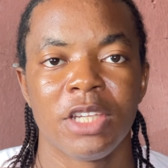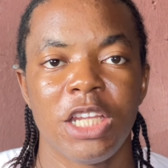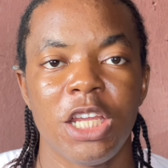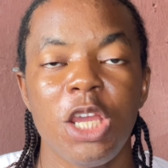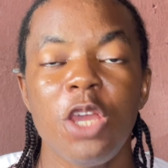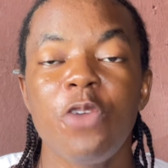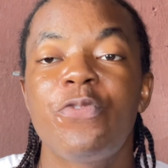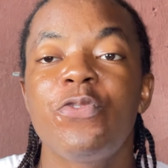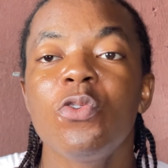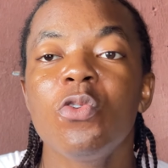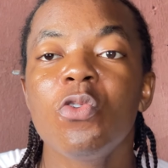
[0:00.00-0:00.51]

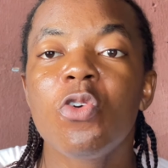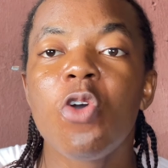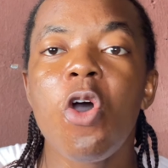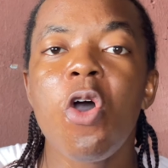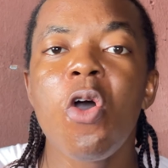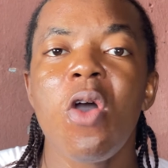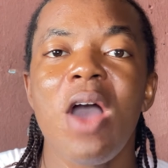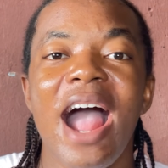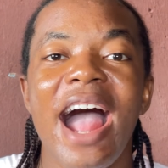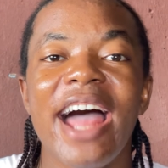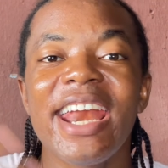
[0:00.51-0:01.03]
If you
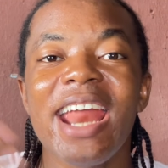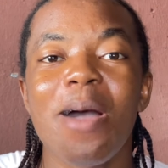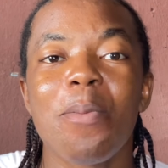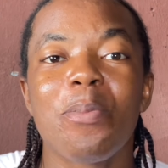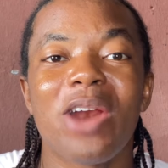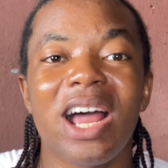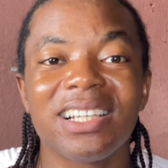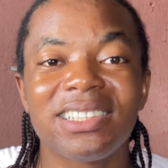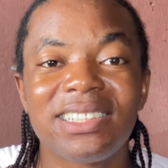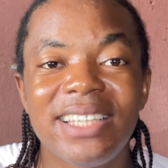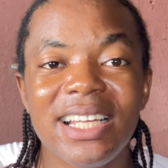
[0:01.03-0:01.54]
go
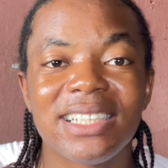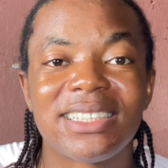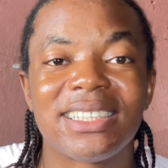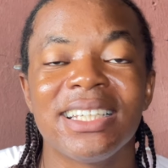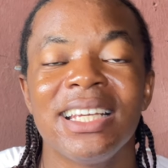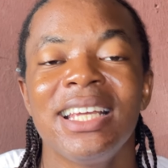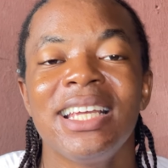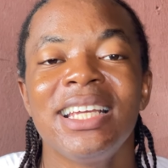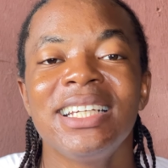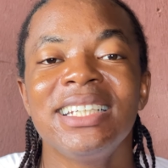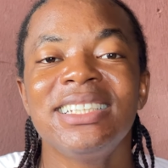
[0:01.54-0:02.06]
Anambra
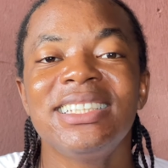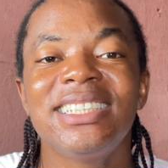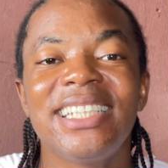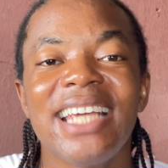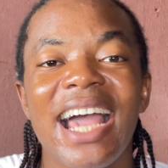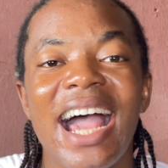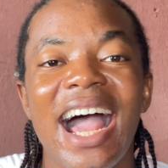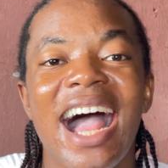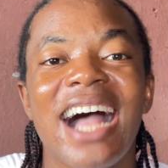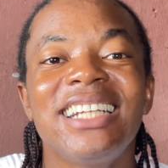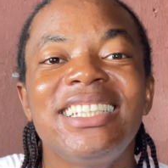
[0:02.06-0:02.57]
State,
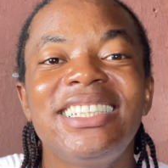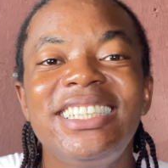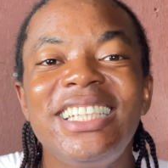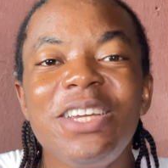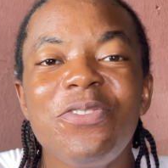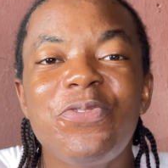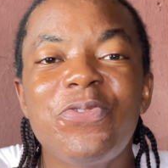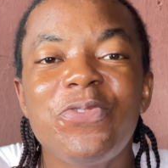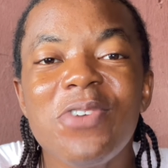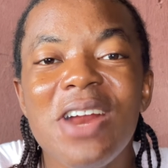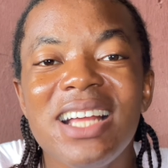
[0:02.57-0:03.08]
there are
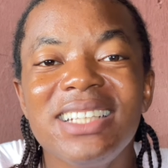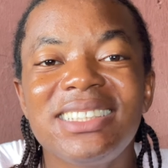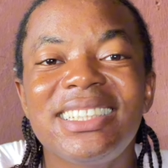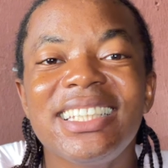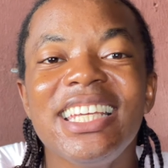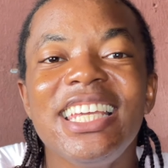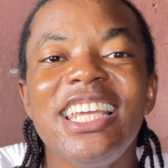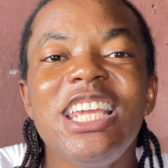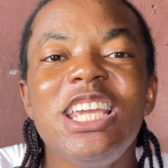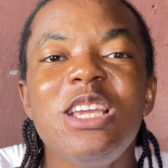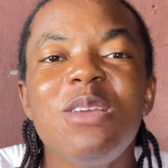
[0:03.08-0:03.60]

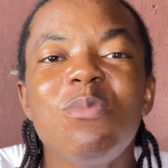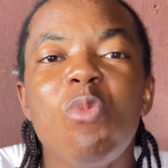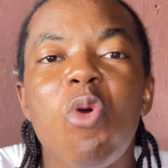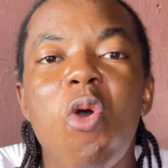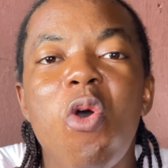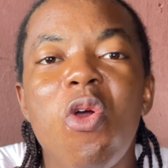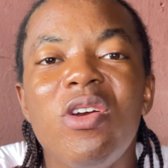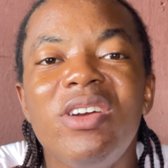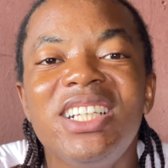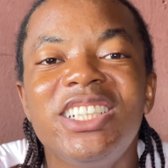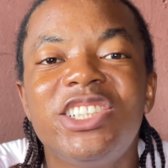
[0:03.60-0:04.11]
different
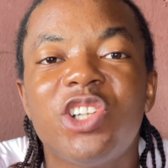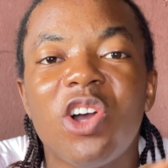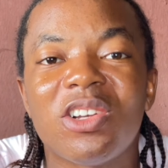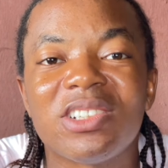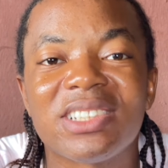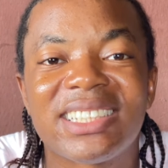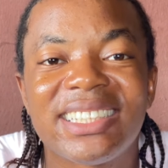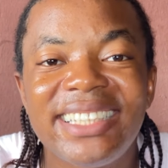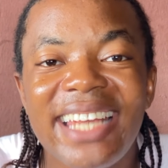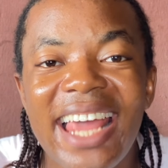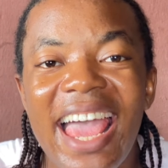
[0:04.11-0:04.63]
Igbo
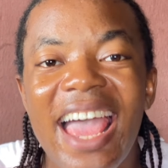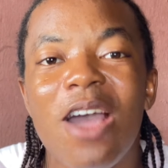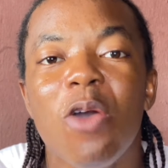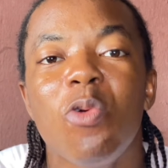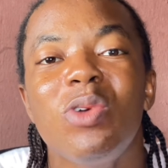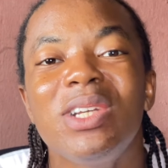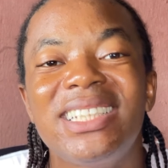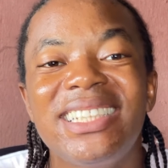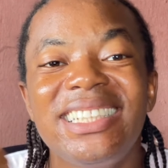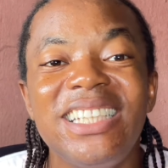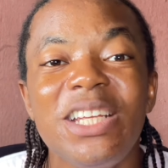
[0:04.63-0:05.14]
regions there
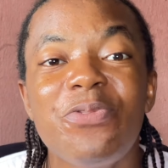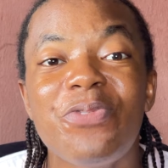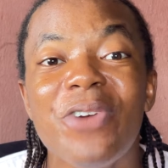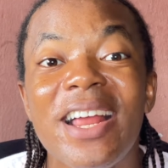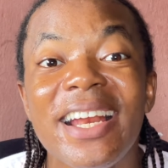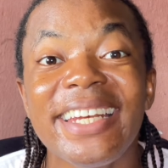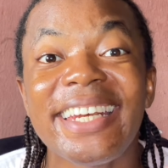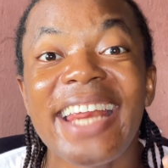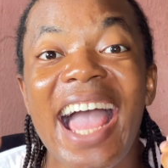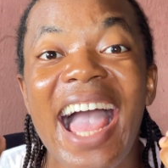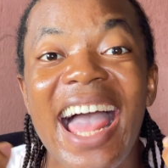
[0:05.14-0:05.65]
with
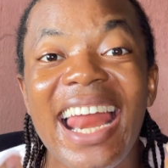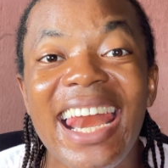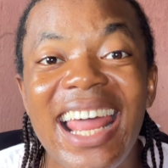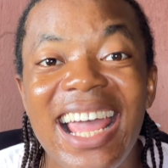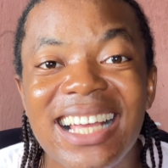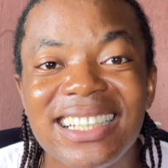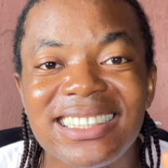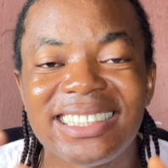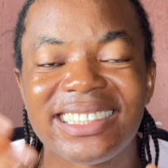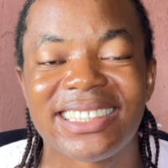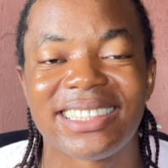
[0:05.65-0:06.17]
different
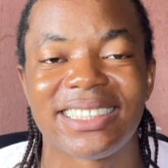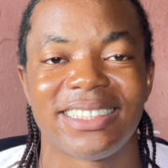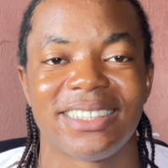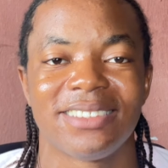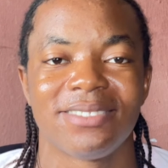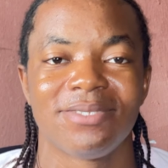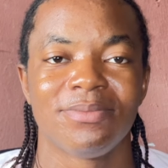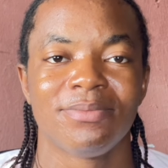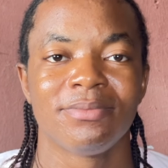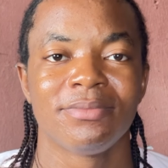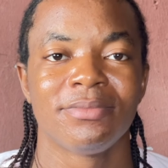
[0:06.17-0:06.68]
dialects.
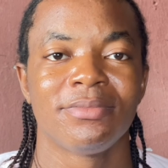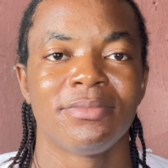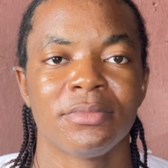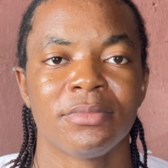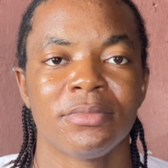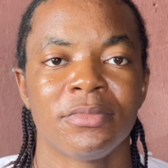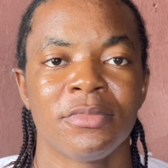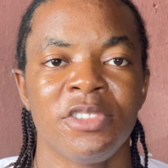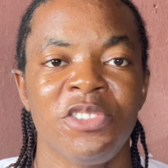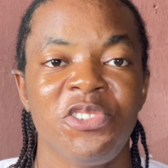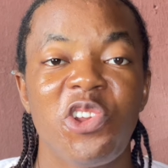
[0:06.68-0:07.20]

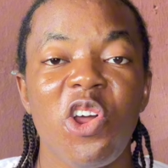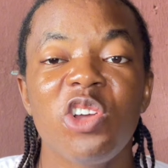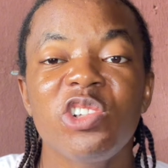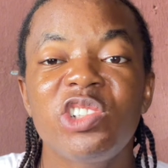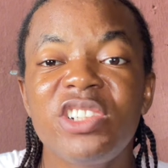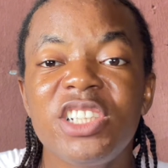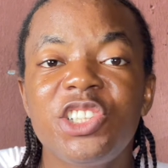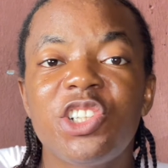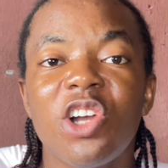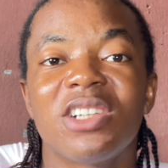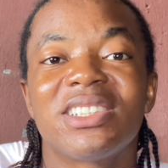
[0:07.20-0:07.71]
Those
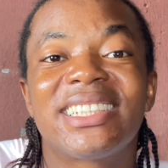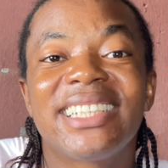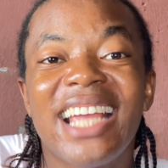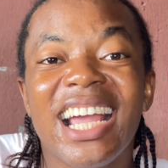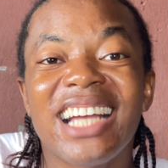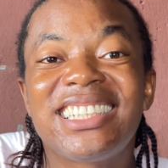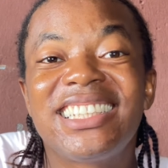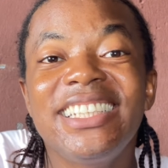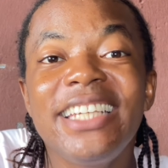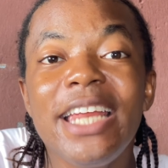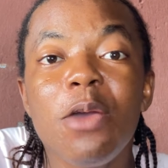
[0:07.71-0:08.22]
regions
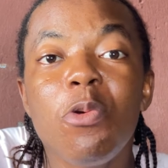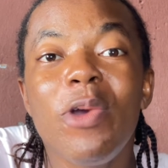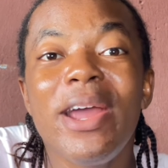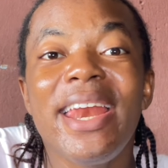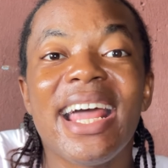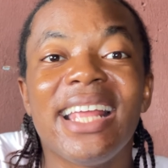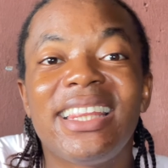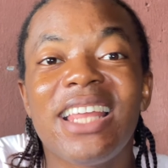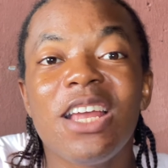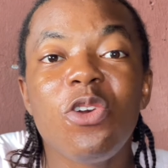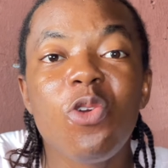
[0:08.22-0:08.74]
get name where
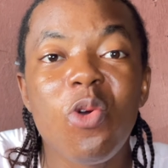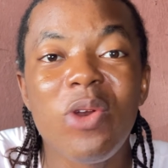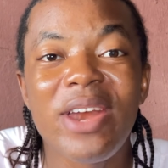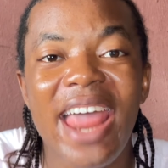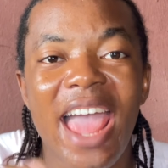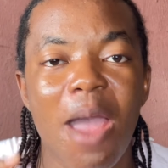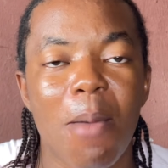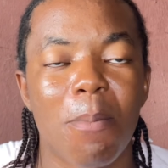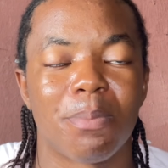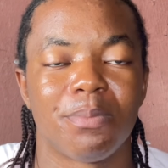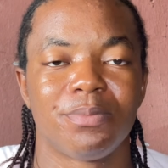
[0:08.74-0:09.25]
they know
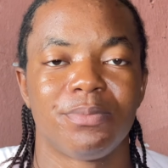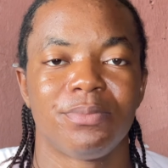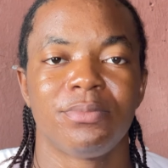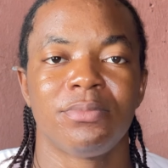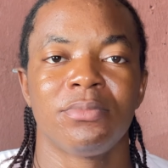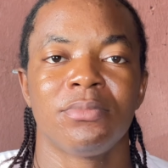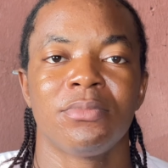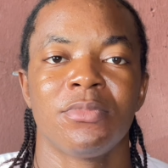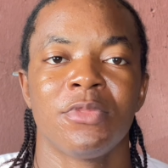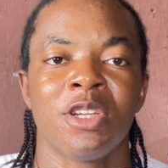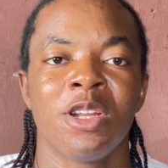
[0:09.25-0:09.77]
them.
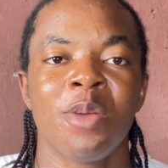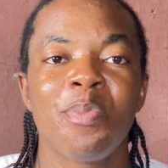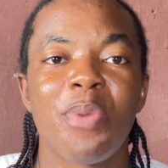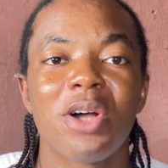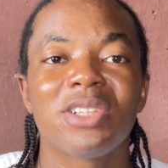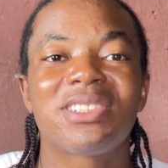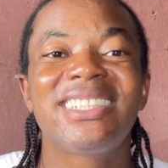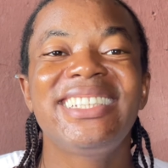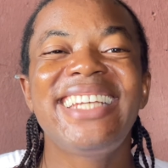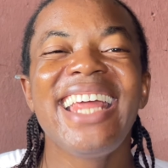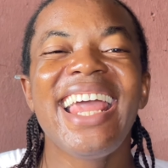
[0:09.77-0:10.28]

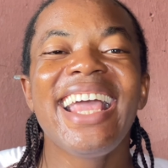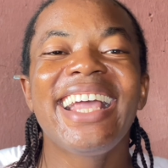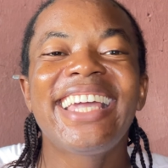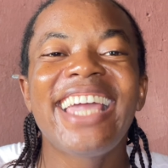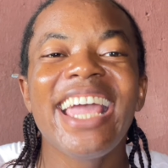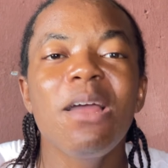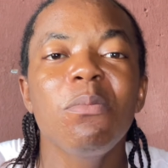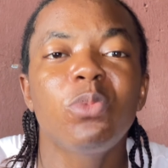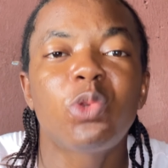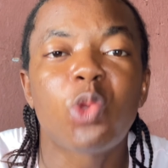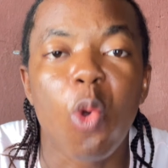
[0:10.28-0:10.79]
But they
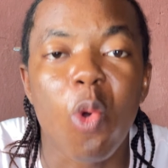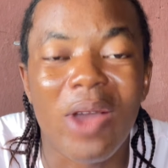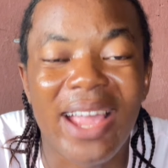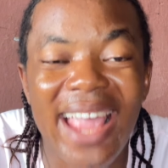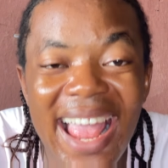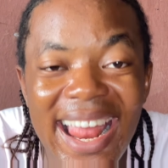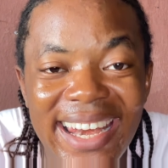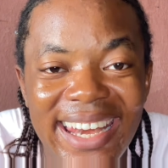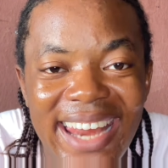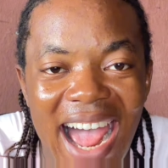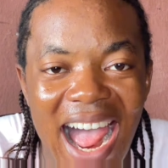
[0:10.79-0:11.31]
came
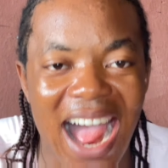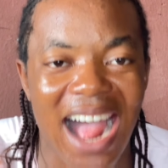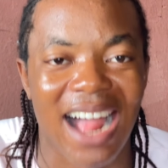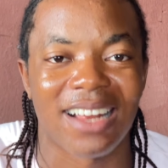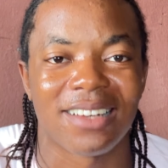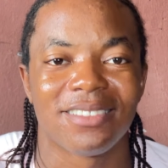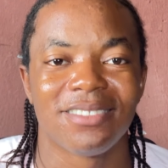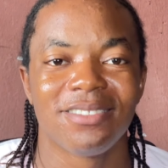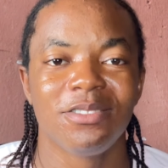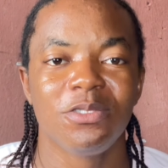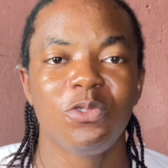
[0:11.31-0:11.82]
together
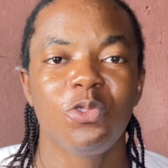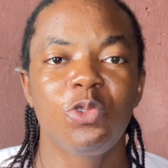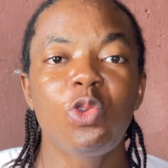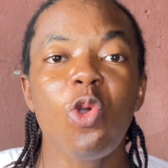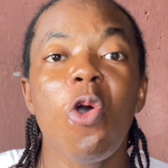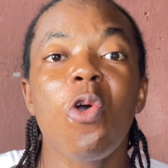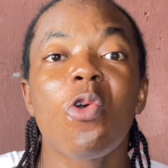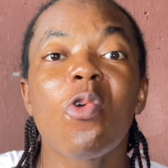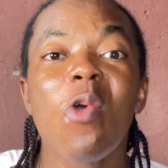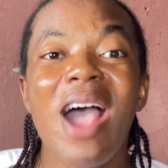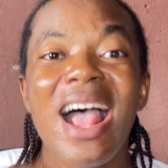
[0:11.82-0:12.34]

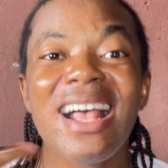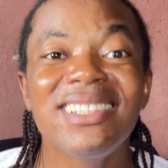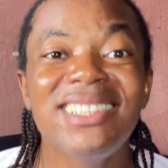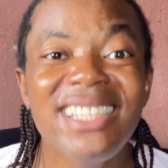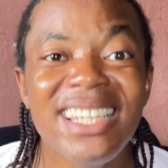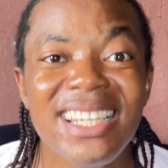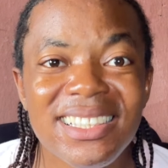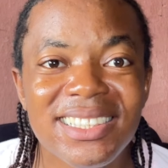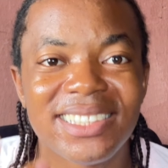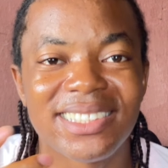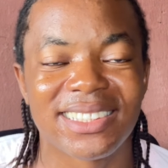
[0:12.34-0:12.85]
to
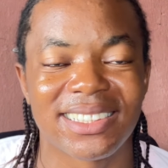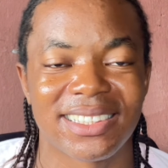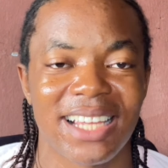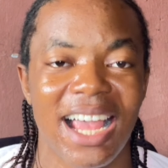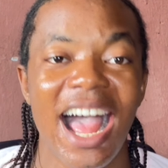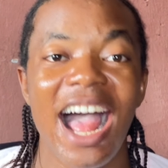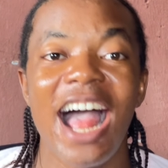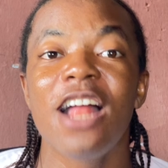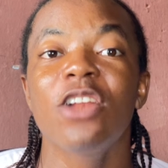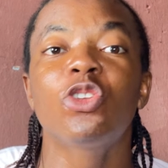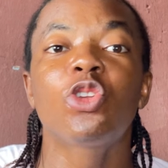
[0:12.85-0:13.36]
coexist
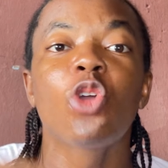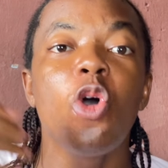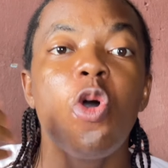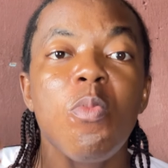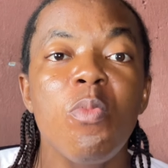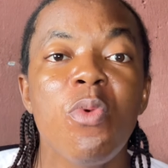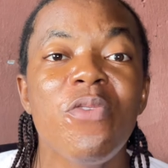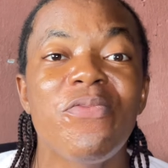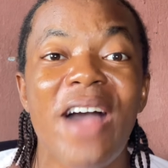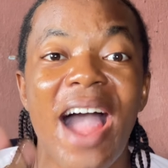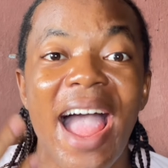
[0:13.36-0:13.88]
and to
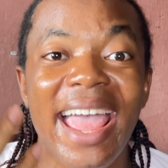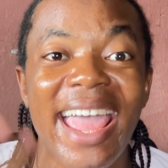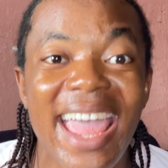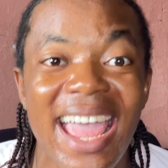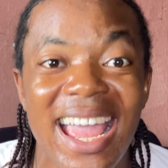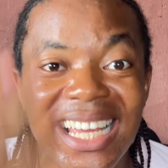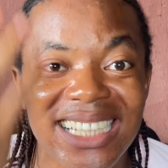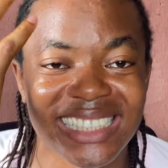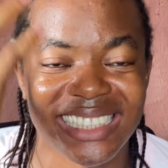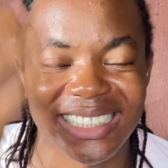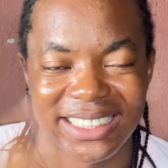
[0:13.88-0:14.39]
move
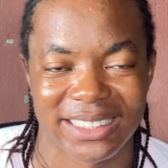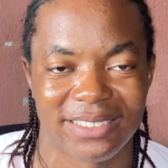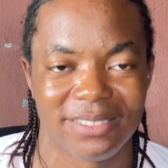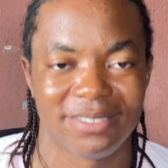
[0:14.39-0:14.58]
ahead.